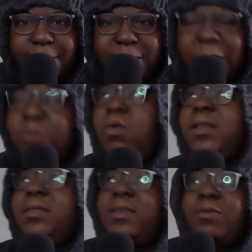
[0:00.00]
There was
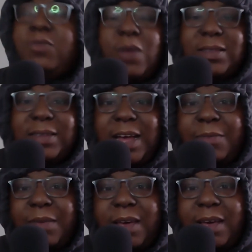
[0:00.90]
one
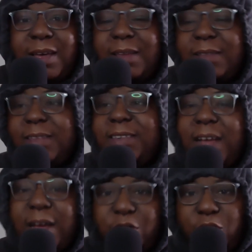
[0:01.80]
time, yeah. This is
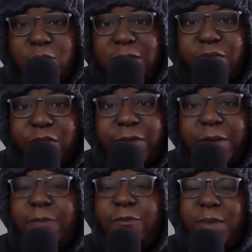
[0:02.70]
how I knew he was in rich vein
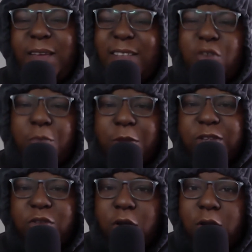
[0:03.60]
of form. He has so much.
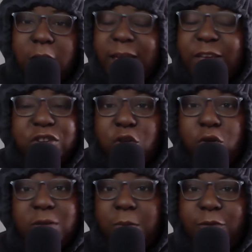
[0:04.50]
He's just
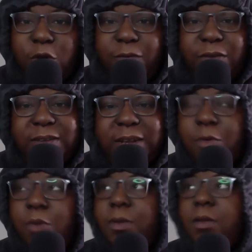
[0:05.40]
oozing with confidence at the
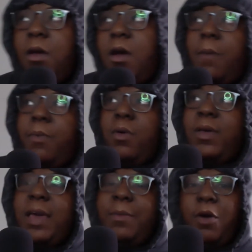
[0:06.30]
moment. A ball
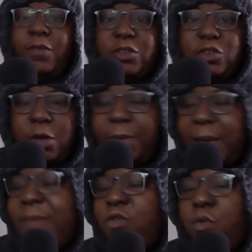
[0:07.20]
came over the top,
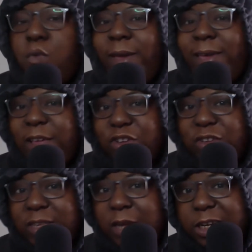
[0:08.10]
and the way he
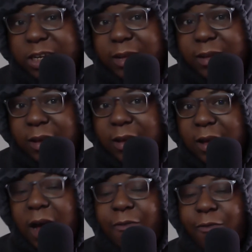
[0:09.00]
just touched it,
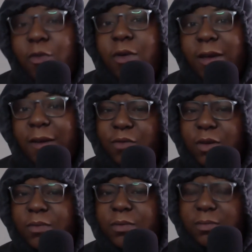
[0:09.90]
I thought he
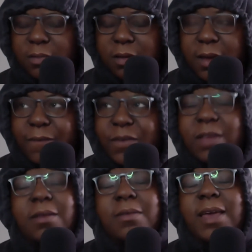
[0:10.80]
was. I think,
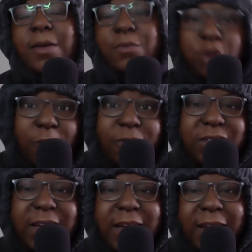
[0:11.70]
yeah, it was
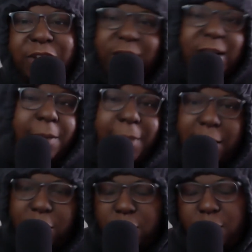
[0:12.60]
offside. Adrian come
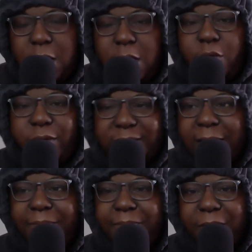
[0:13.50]
out quick
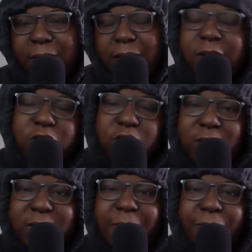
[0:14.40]
time. And I just
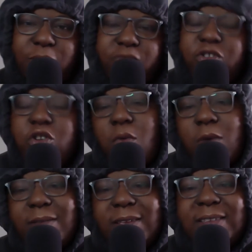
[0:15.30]
looked at him, I thought, do you know
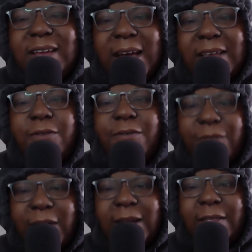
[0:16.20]
what? This guy is on
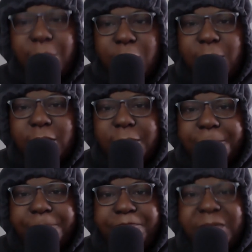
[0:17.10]
fire at the moment.
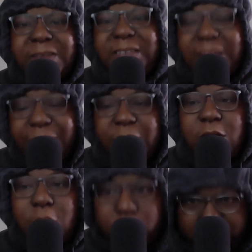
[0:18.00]
7
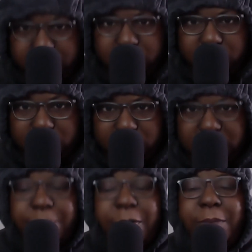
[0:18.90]
goals in
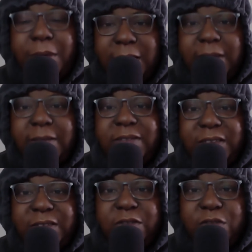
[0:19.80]
the Premier League this
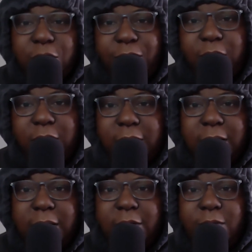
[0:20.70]
season so far.
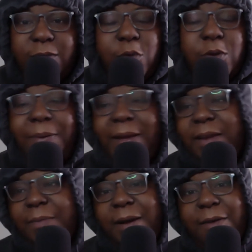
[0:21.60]
We've only
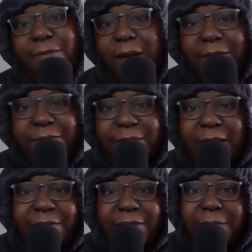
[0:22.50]
played about
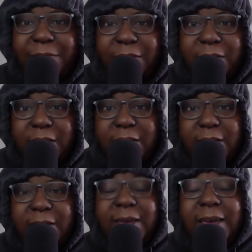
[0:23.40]
five games.
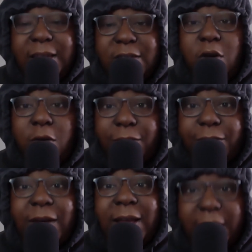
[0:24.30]
He's on
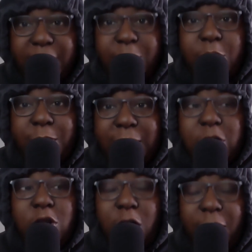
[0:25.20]
fire at the moment, and a
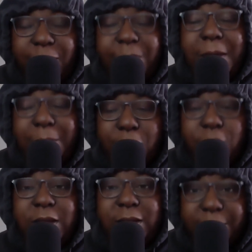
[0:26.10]
lot of people
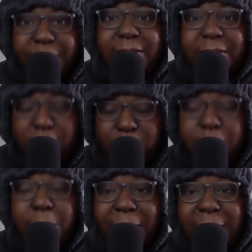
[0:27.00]
need to be
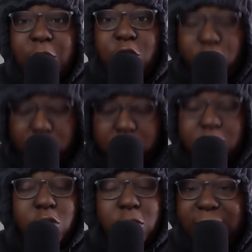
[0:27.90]
paying a
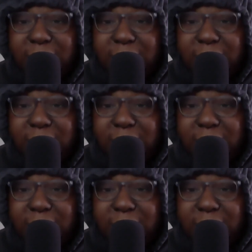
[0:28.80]
good